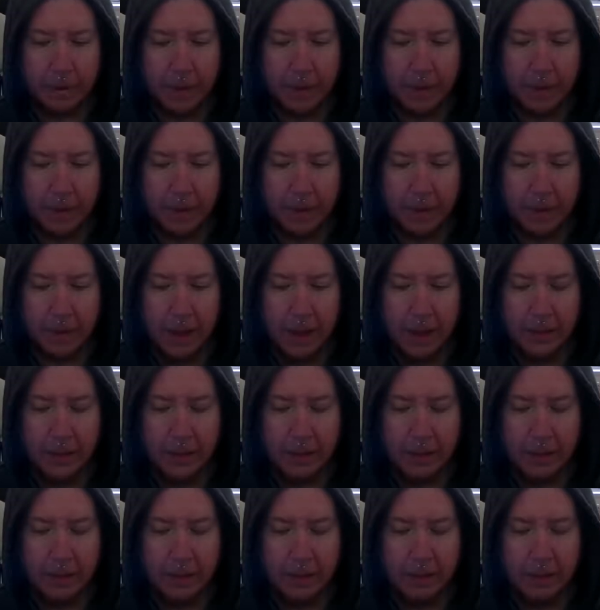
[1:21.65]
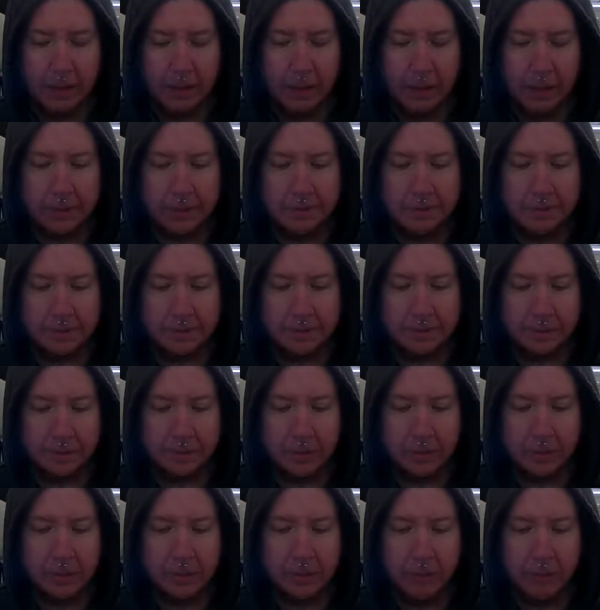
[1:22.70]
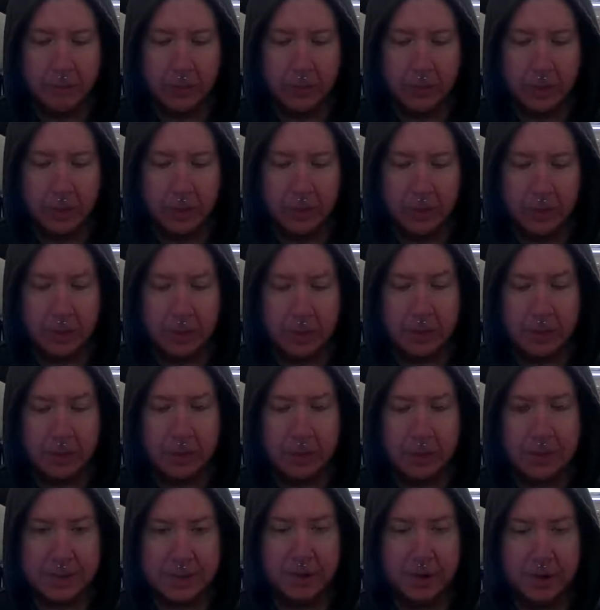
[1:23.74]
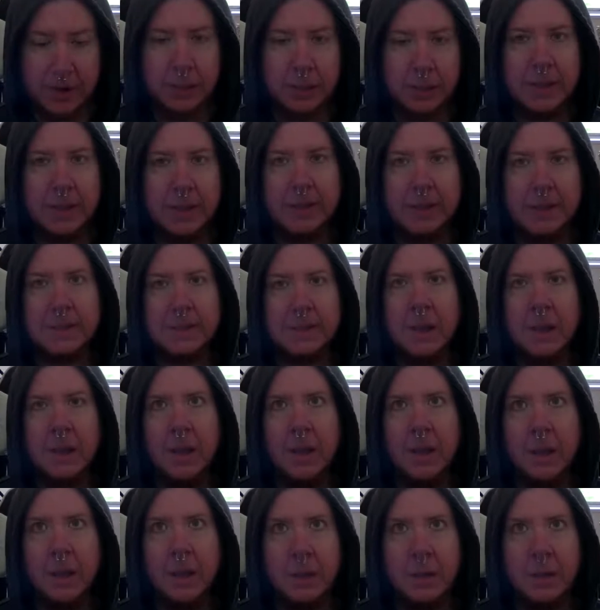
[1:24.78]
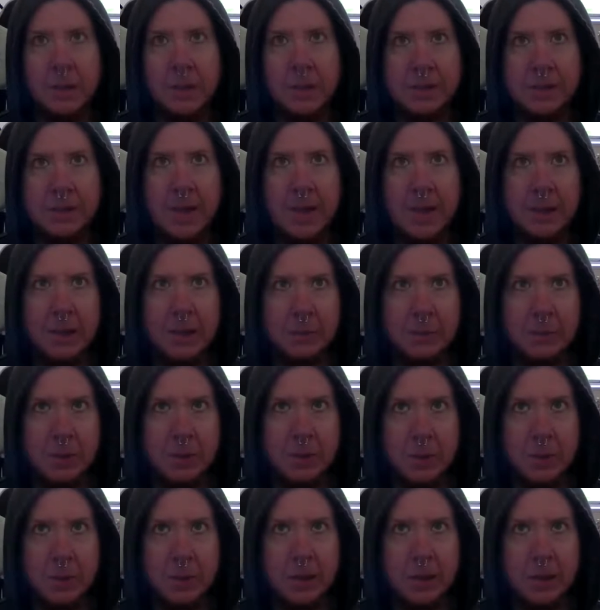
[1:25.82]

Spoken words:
I didn't get to a scary place. There was times where